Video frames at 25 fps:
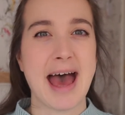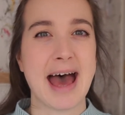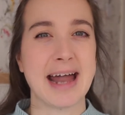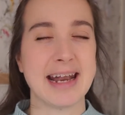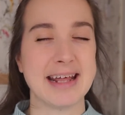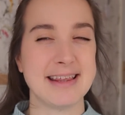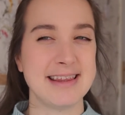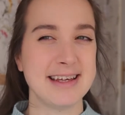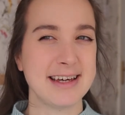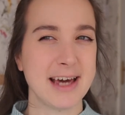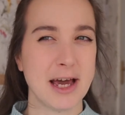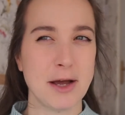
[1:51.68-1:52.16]

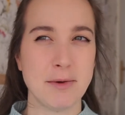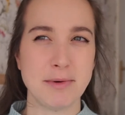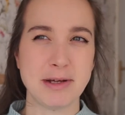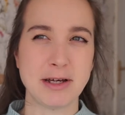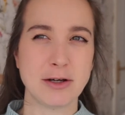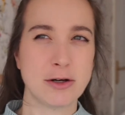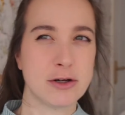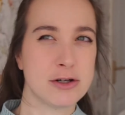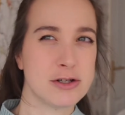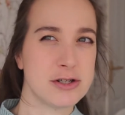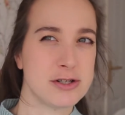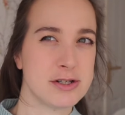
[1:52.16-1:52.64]
And I think it only
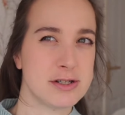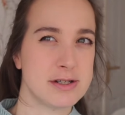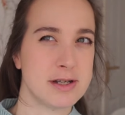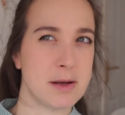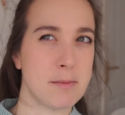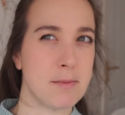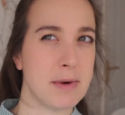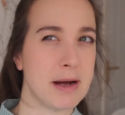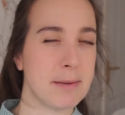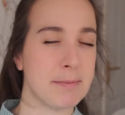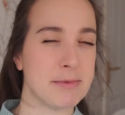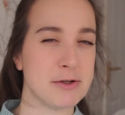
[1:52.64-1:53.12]
costs
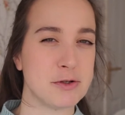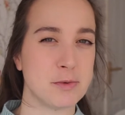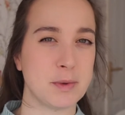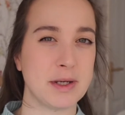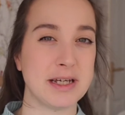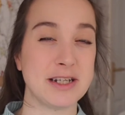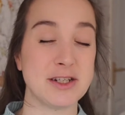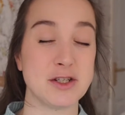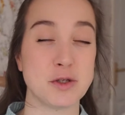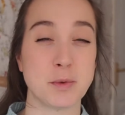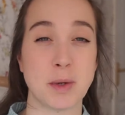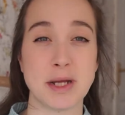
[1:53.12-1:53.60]
somewhere
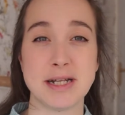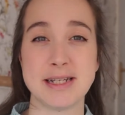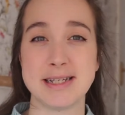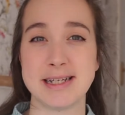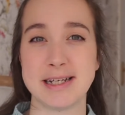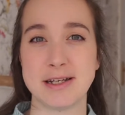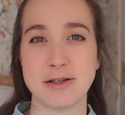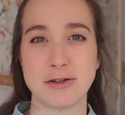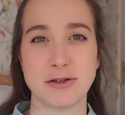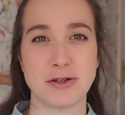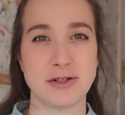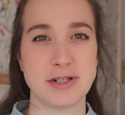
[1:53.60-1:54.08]
between
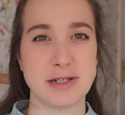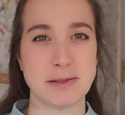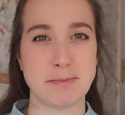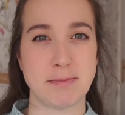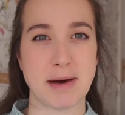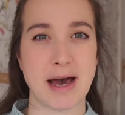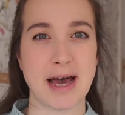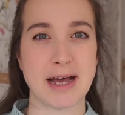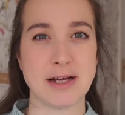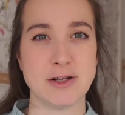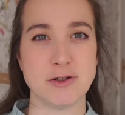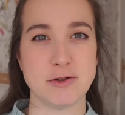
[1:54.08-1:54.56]
twenty and thirty
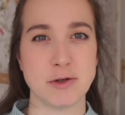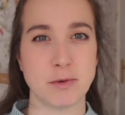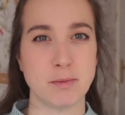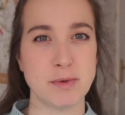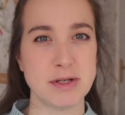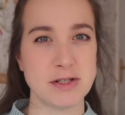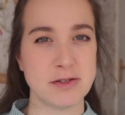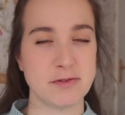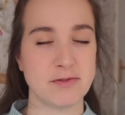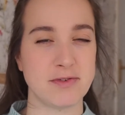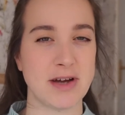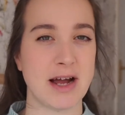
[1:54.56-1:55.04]
pounds, so it
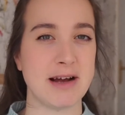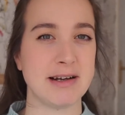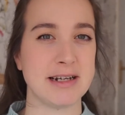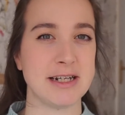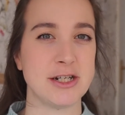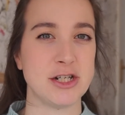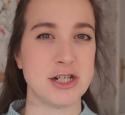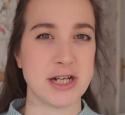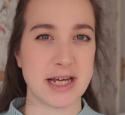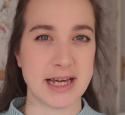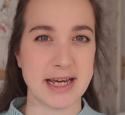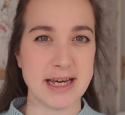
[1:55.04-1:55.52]
was
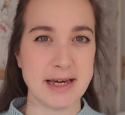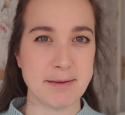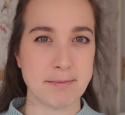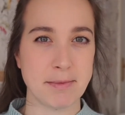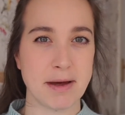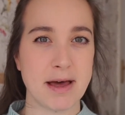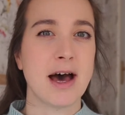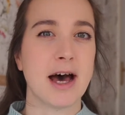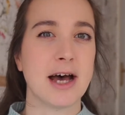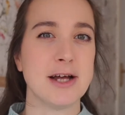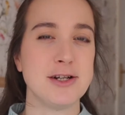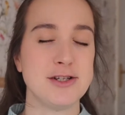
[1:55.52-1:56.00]
fairly
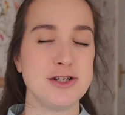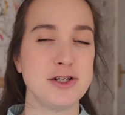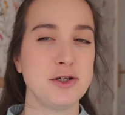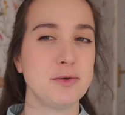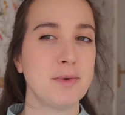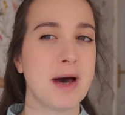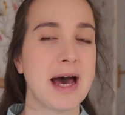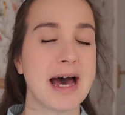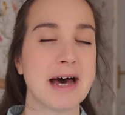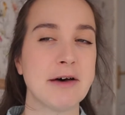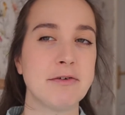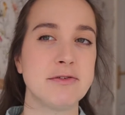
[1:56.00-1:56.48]
cheap. I
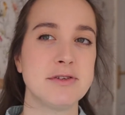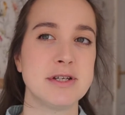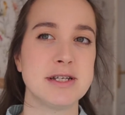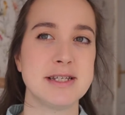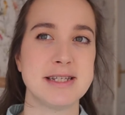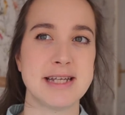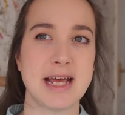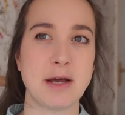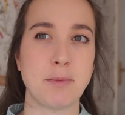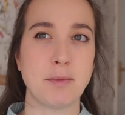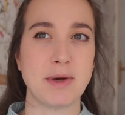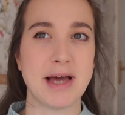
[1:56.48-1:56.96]
do have to
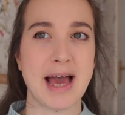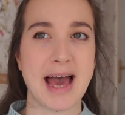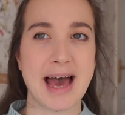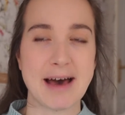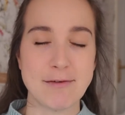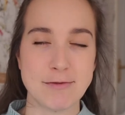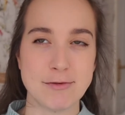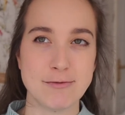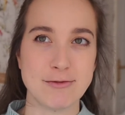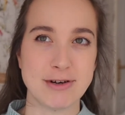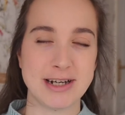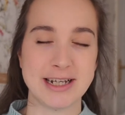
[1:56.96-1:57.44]
say we
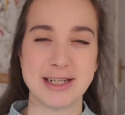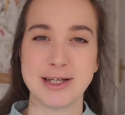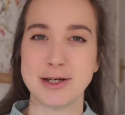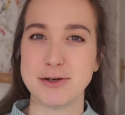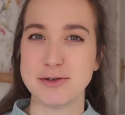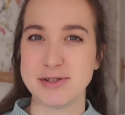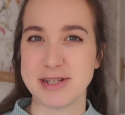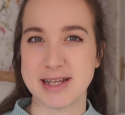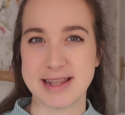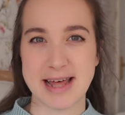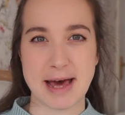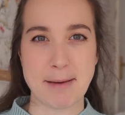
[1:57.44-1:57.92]
haven't really
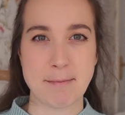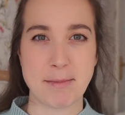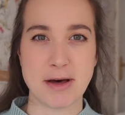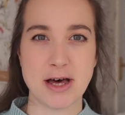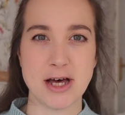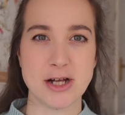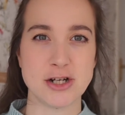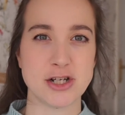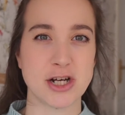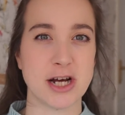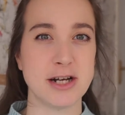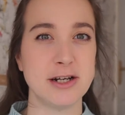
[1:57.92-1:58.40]
used it that
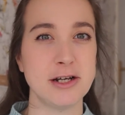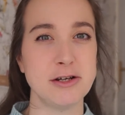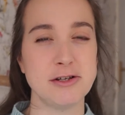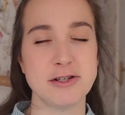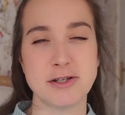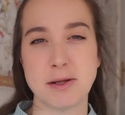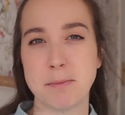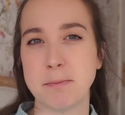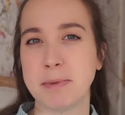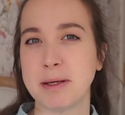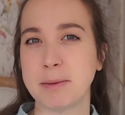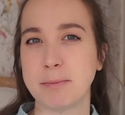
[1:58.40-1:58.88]
much. I know
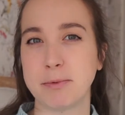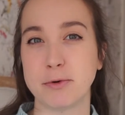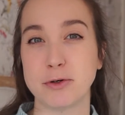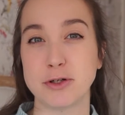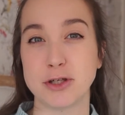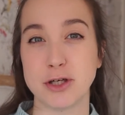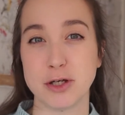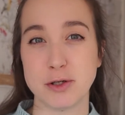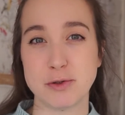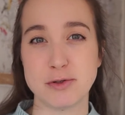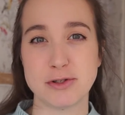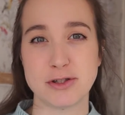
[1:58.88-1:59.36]
some people
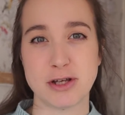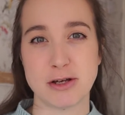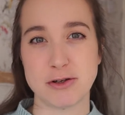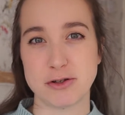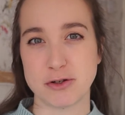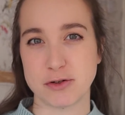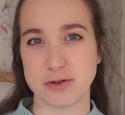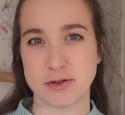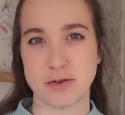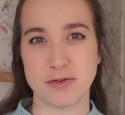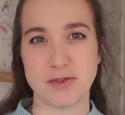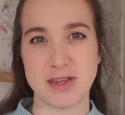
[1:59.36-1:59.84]
use
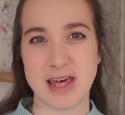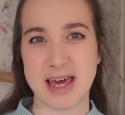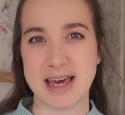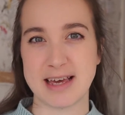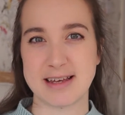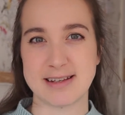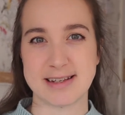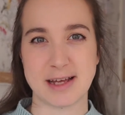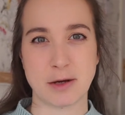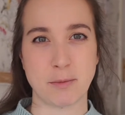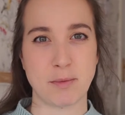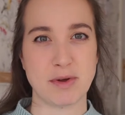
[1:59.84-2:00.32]
those sorts of
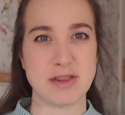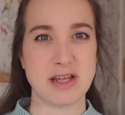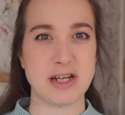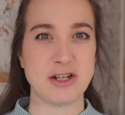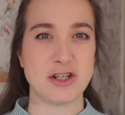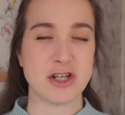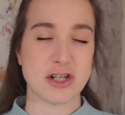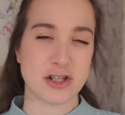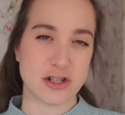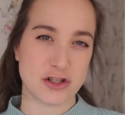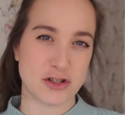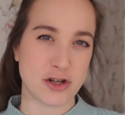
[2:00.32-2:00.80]
things like when they
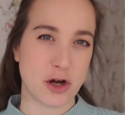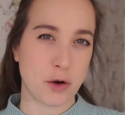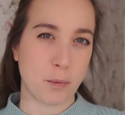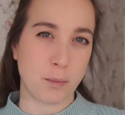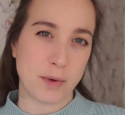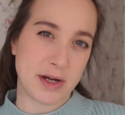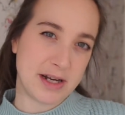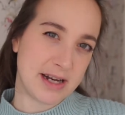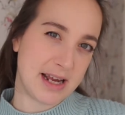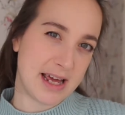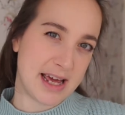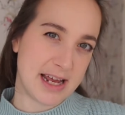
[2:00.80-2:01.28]
just start
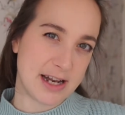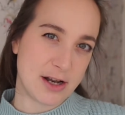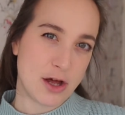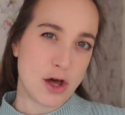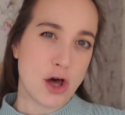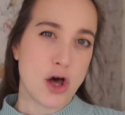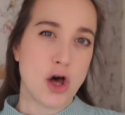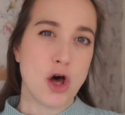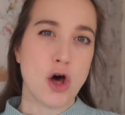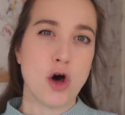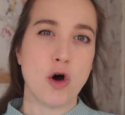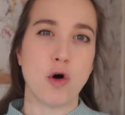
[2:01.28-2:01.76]
weaning,
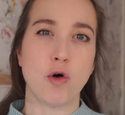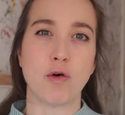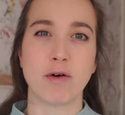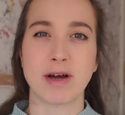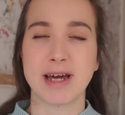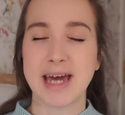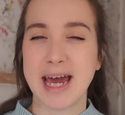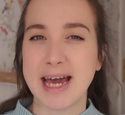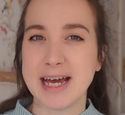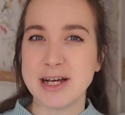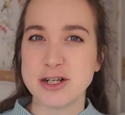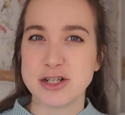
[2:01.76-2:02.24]
or
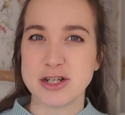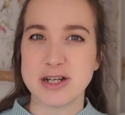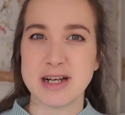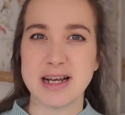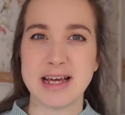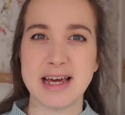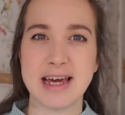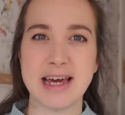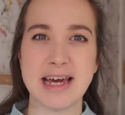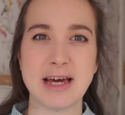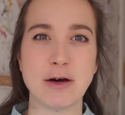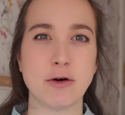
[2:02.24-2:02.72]

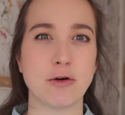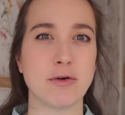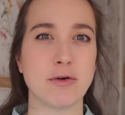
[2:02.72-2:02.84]
occasionally,